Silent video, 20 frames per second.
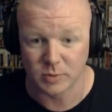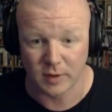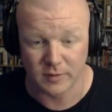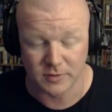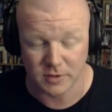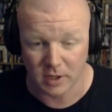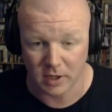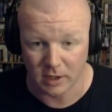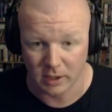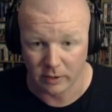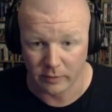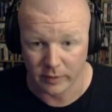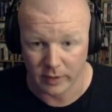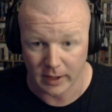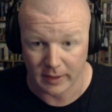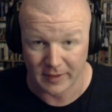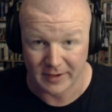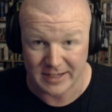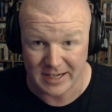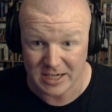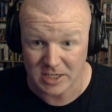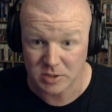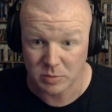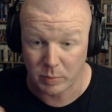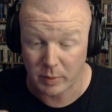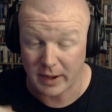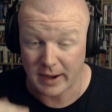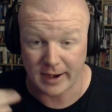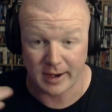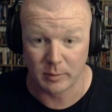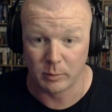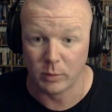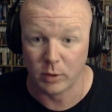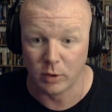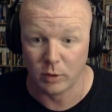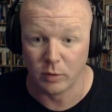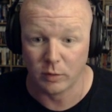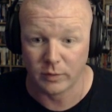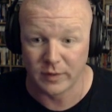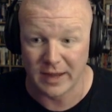We have to start all over again. The teacher bot can
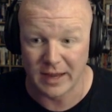move